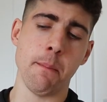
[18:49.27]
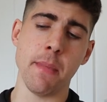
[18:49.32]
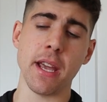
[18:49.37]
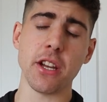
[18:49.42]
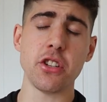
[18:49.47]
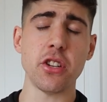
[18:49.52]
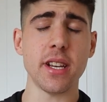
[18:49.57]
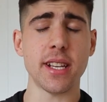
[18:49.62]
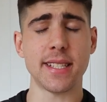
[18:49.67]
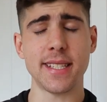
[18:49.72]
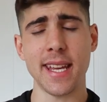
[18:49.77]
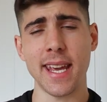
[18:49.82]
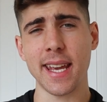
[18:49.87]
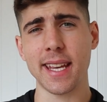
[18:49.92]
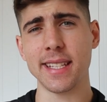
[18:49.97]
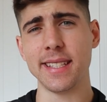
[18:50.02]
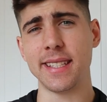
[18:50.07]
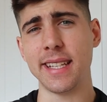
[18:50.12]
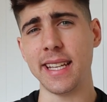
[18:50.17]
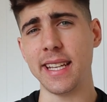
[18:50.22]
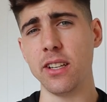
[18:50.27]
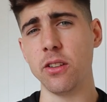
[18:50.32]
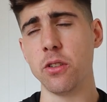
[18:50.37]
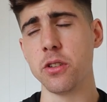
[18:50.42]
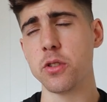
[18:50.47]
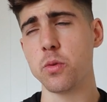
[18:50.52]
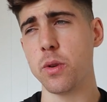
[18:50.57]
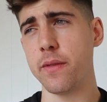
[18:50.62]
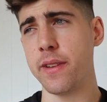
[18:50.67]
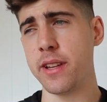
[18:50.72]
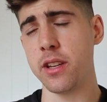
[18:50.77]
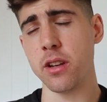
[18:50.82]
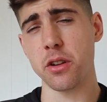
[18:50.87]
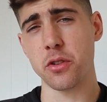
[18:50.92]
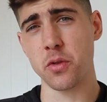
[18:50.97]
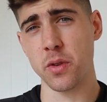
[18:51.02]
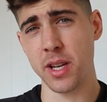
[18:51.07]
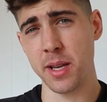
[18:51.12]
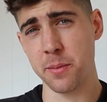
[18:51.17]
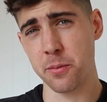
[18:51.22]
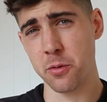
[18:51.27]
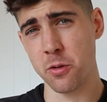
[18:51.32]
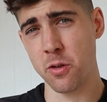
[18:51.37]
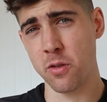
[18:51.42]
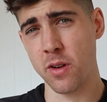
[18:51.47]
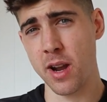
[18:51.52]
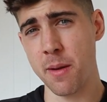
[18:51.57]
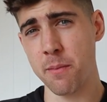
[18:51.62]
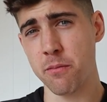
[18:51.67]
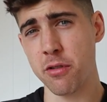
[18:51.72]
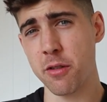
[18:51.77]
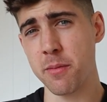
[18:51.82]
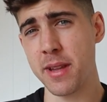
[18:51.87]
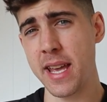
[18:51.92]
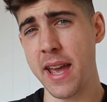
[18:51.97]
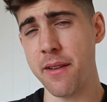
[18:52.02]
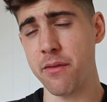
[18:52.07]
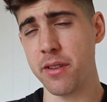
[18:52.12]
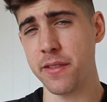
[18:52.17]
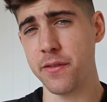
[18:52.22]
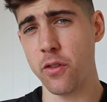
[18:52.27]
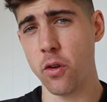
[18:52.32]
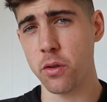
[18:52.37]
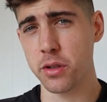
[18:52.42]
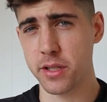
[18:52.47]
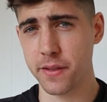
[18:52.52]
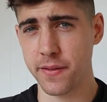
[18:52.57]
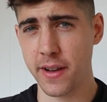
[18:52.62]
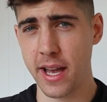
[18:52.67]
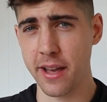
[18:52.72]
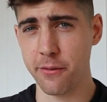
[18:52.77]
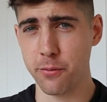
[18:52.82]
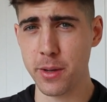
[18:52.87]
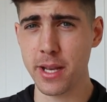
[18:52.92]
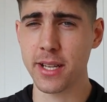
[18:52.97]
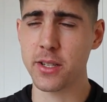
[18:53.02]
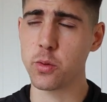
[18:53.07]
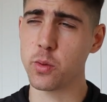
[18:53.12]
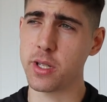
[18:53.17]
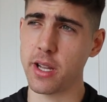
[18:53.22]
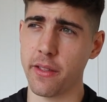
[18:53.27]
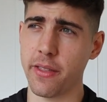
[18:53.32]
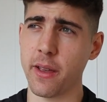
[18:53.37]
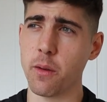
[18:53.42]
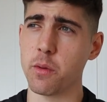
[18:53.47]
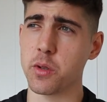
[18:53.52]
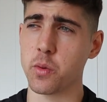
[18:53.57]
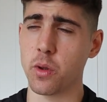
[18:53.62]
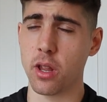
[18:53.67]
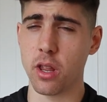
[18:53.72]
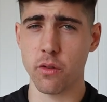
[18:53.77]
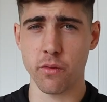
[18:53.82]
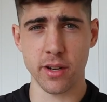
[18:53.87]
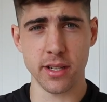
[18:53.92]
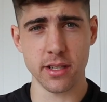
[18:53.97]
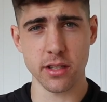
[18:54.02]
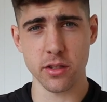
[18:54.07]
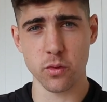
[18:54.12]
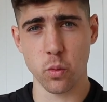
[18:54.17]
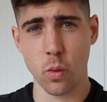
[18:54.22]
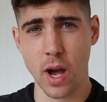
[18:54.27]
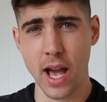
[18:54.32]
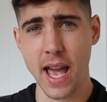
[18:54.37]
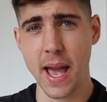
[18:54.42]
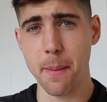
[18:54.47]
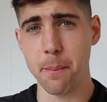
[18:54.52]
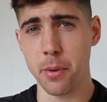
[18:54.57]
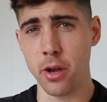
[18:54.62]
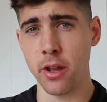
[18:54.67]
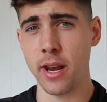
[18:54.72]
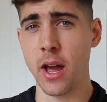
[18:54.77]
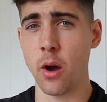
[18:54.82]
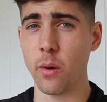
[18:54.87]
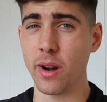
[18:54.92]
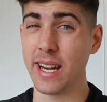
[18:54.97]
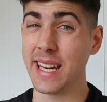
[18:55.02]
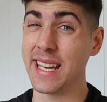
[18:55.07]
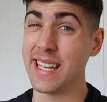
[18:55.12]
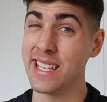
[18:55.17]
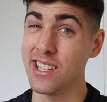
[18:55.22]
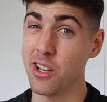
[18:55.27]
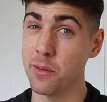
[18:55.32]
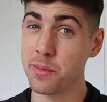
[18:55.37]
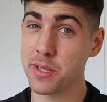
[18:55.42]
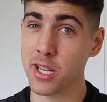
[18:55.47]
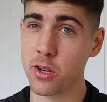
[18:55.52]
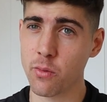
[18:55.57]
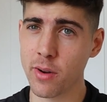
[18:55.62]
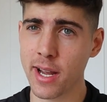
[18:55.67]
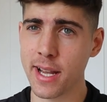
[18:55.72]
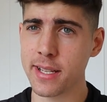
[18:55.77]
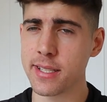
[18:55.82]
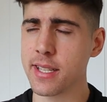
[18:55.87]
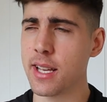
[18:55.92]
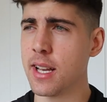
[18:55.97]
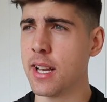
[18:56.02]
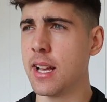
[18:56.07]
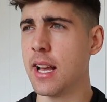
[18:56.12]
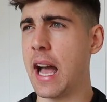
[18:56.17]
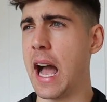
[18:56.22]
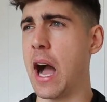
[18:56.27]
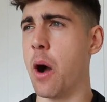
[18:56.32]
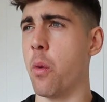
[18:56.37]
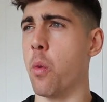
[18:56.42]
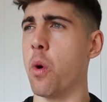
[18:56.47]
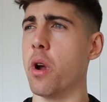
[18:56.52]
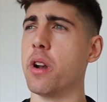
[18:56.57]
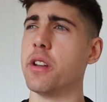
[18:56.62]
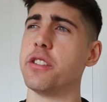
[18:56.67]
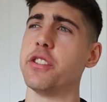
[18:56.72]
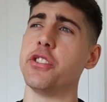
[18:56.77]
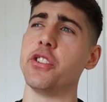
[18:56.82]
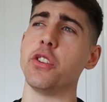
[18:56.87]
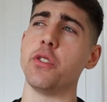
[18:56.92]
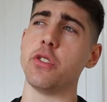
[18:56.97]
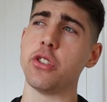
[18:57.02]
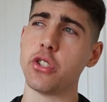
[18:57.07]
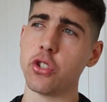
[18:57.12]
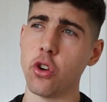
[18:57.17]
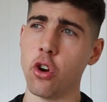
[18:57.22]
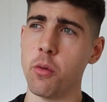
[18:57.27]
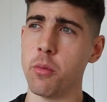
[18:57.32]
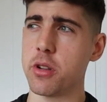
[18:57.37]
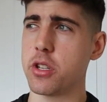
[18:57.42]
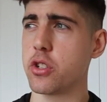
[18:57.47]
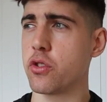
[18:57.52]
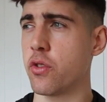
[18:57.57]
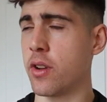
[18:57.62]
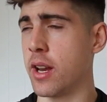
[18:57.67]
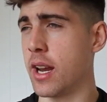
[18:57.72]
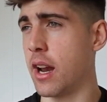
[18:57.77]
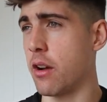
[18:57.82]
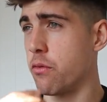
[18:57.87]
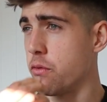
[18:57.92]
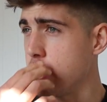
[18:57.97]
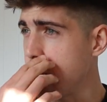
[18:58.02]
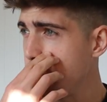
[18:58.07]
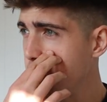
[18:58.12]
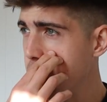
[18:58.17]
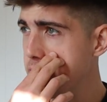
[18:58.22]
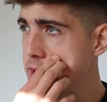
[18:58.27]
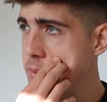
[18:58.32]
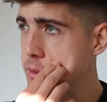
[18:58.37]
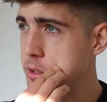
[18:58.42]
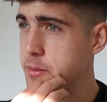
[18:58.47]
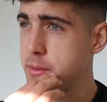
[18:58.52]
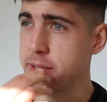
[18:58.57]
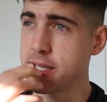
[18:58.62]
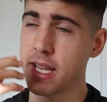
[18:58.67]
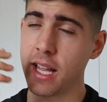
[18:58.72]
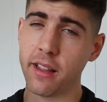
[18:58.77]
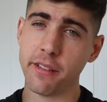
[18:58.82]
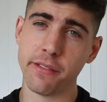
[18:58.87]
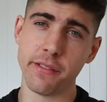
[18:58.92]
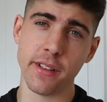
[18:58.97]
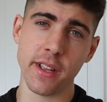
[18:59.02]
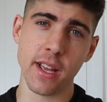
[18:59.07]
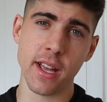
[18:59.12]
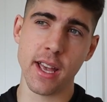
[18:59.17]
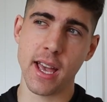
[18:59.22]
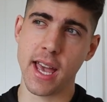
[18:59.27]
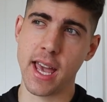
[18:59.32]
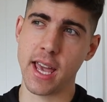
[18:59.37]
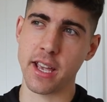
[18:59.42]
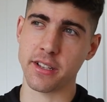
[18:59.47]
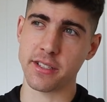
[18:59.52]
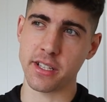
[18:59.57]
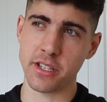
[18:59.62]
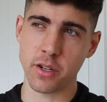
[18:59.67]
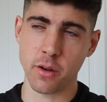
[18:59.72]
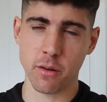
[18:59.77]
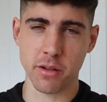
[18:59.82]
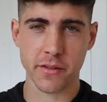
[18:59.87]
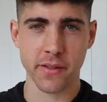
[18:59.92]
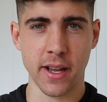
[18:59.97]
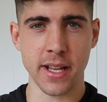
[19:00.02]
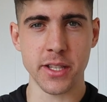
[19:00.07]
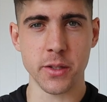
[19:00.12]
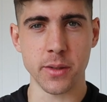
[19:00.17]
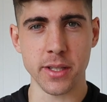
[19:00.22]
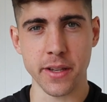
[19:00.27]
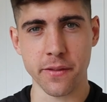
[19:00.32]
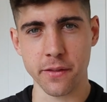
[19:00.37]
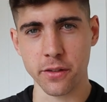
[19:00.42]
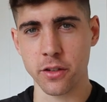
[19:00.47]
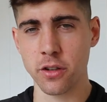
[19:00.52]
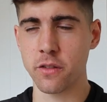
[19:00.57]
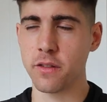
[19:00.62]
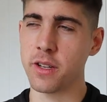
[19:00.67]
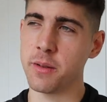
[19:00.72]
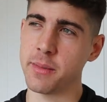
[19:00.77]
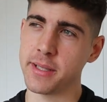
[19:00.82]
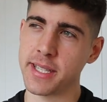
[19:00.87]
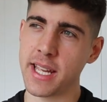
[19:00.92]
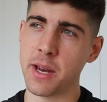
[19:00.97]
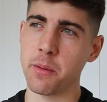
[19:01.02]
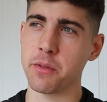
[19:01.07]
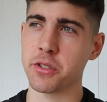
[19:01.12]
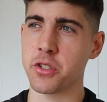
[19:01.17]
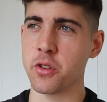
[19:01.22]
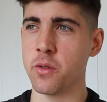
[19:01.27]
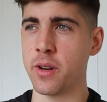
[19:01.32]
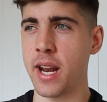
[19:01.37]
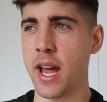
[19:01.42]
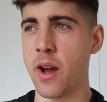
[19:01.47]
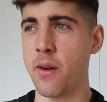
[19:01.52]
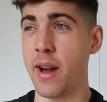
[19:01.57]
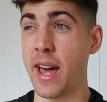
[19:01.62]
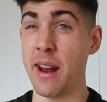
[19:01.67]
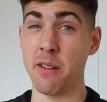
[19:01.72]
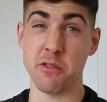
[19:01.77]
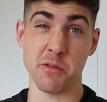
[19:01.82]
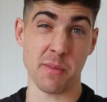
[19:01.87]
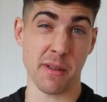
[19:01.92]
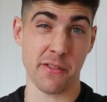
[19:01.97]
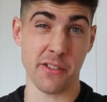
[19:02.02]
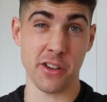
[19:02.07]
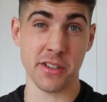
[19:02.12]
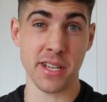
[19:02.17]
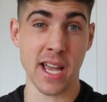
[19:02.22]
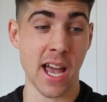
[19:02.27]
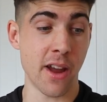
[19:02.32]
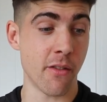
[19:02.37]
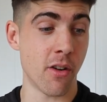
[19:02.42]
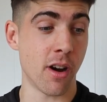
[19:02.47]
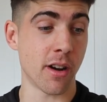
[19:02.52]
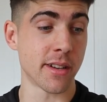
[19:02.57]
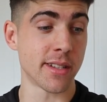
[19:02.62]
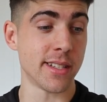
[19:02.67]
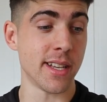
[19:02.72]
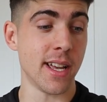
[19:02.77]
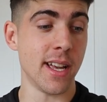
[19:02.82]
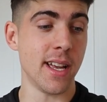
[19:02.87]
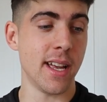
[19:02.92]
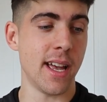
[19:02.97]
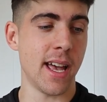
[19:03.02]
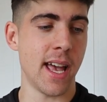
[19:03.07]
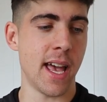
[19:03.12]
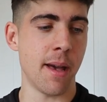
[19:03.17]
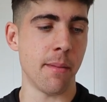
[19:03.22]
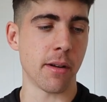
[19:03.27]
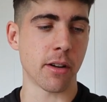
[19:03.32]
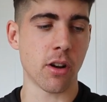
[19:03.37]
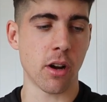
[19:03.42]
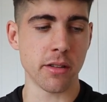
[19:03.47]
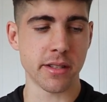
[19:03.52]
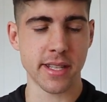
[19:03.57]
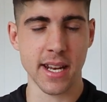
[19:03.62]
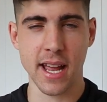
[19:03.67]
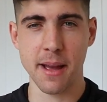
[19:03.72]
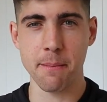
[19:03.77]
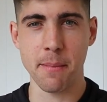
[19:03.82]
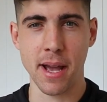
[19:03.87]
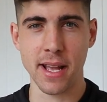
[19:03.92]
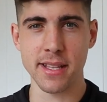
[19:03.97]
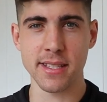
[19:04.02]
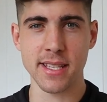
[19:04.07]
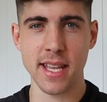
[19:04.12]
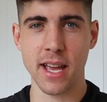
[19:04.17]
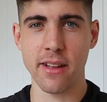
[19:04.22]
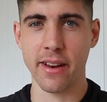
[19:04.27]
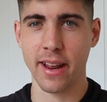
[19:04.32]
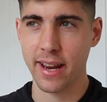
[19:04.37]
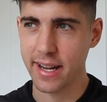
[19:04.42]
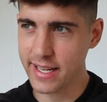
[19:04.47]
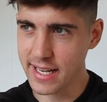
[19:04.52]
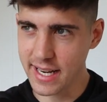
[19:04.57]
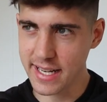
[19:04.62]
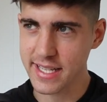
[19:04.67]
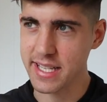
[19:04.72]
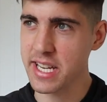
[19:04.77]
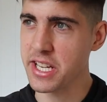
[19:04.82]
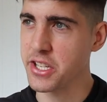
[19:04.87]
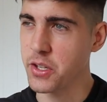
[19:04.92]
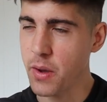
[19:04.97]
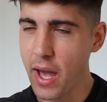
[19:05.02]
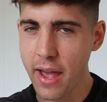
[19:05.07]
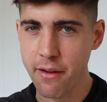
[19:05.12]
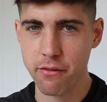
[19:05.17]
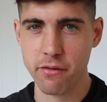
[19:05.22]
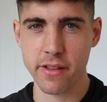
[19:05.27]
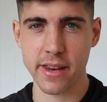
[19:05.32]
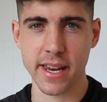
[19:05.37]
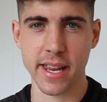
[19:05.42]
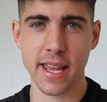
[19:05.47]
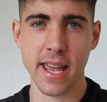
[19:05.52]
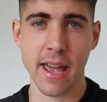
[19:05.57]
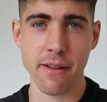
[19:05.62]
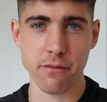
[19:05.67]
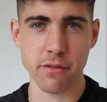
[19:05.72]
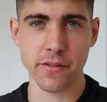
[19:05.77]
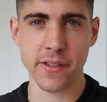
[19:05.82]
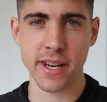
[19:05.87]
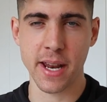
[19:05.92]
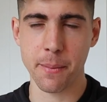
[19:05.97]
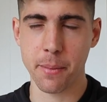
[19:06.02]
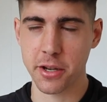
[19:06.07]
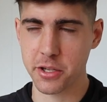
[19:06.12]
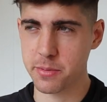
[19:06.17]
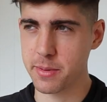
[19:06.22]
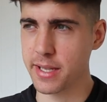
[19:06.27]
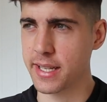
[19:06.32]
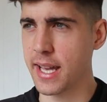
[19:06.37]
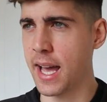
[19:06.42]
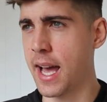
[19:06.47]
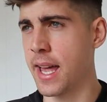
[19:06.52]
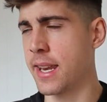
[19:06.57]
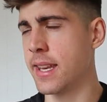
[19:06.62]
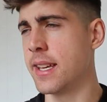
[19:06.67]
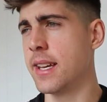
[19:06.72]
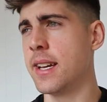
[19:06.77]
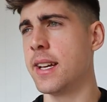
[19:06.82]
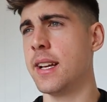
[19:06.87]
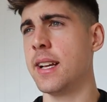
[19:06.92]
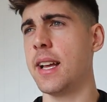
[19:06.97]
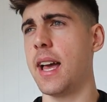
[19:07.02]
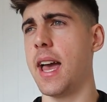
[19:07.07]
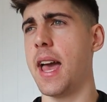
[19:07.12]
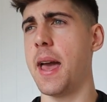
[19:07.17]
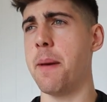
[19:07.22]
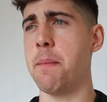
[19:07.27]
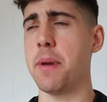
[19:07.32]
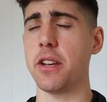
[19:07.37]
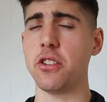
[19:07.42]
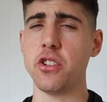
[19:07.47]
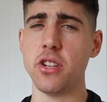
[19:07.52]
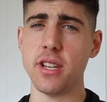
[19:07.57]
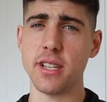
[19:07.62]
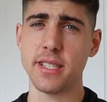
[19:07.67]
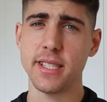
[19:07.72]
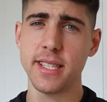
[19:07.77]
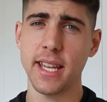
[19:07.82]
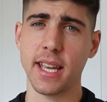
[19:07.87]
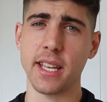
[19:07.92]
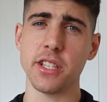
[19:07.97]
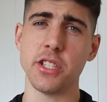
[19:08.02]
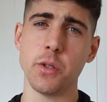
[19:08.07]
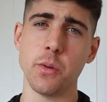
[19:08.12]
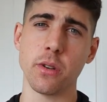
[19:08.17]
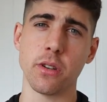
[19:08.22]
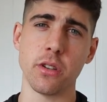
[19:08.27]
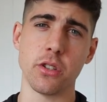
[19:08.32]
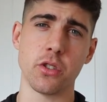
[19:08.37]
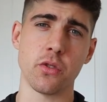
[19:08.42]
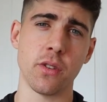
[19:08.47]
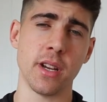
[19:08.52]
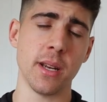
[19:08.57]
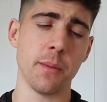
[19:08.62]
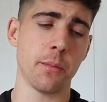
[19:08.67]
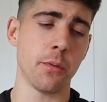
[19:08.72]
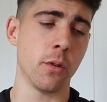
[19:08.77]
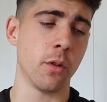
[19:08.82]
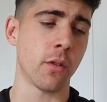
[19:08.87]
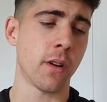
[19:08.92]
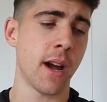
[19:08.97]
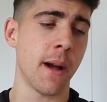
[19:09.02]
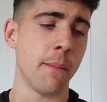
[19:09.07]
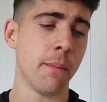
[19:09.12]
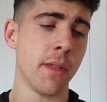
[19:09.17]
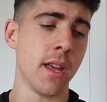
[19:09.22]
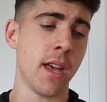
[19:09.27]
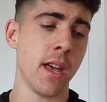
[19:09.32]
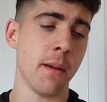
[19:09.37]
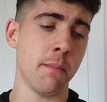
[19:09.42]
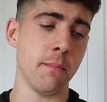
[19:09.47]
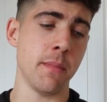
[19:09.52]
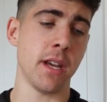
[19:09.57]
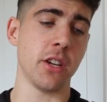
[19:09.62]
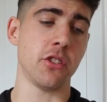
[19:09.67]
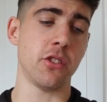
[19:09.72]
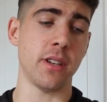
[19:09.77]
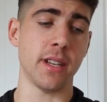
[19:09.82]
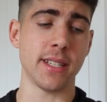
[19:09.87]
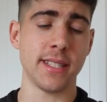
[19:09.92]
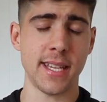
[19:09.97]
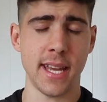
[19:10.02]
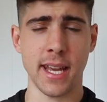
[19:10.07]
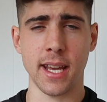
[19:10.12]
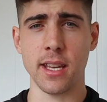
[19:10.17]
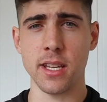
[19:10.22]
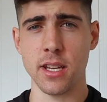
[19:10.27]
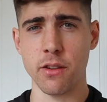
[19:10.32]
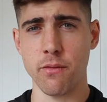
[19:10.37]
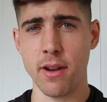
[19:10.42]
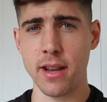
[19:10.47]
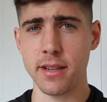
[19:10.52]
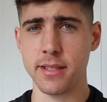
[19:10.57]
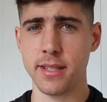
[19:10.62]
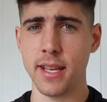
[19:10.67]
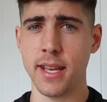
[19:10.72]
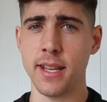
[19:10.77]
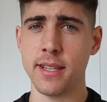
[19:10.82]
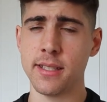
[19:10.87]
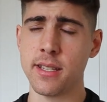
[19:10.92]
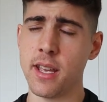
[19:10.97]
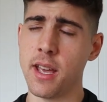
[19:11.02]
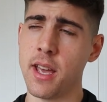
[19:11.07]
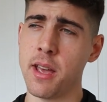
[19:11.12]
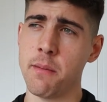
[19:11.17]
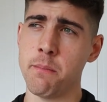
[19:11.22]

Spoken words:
make sure you're taking deloads within your training program, probably every 4 to 5 weeks, which I think was one of the reasons why I burnt out leading up to the race. I wanted to do so much training. I really wanted to push myself because I knew I flying to a different country. My dad was going out and it was my first Hyrox. I got into that mindset, like I just need to do everything I possibly can. Make sure you're sticking to a good training program. Make sure you're taking your rest days.